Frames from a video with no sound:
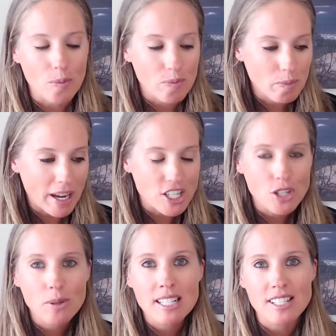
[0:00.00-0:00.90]
by
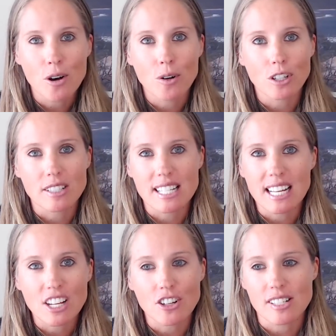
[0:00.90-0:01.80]
doing so, you're
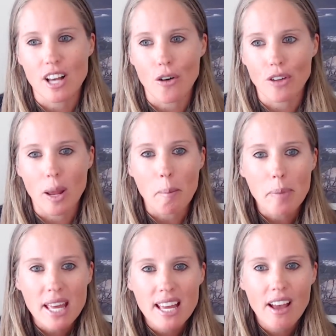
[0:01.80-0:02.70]
digging yourself in a
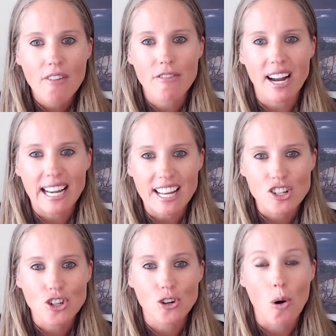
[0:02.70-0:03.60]
big
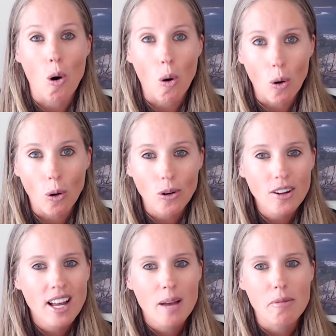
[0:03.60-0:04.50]
financial hole
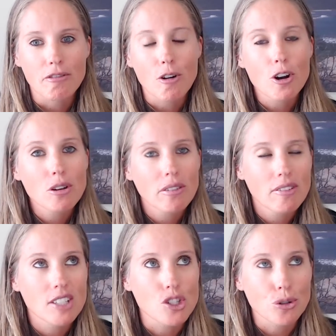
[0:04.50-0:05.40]
before you've
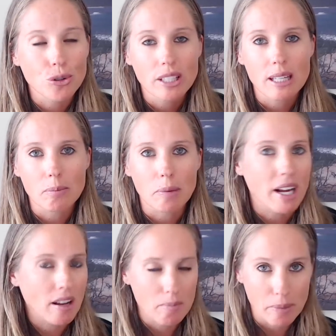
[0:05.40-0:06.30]
even truly
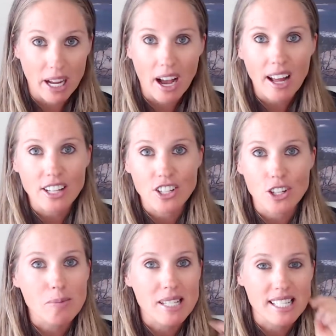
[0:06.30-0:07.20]
begun your
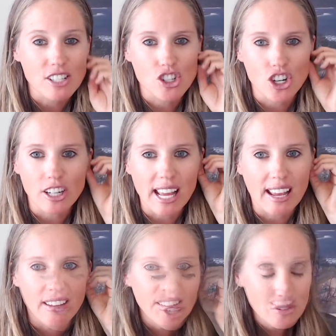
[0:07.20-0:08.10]
business
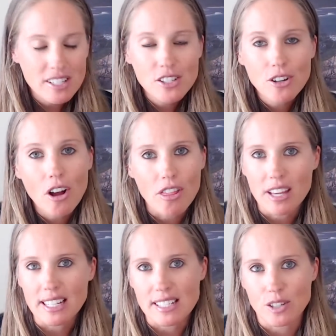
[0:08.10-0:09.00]
journey. And these are all
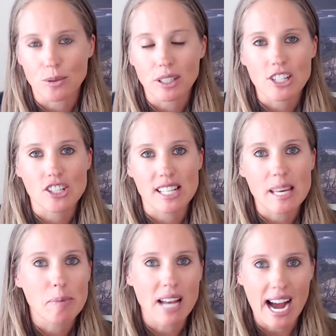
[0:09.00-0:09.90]
things to really just
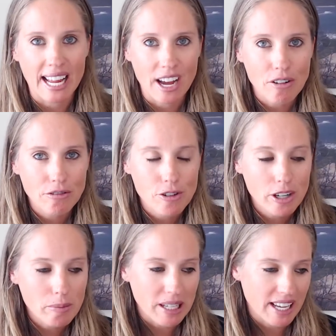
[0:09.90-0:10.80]
keep an eye out
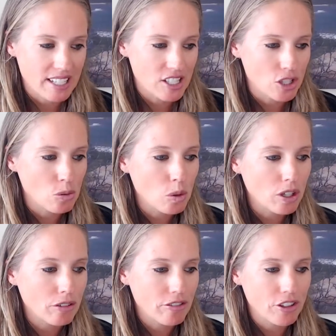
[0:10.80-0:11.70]
for, because you
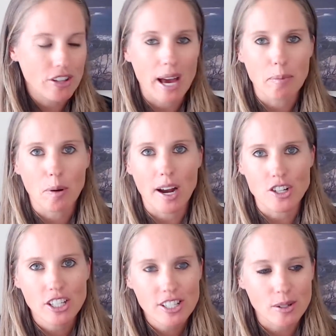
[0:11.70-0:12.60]
will feel that
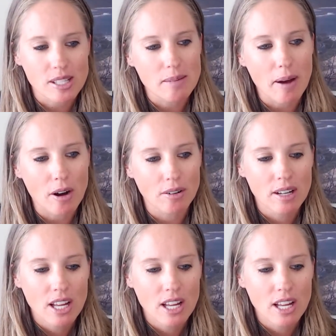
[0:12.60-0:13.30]
pressure. So it's about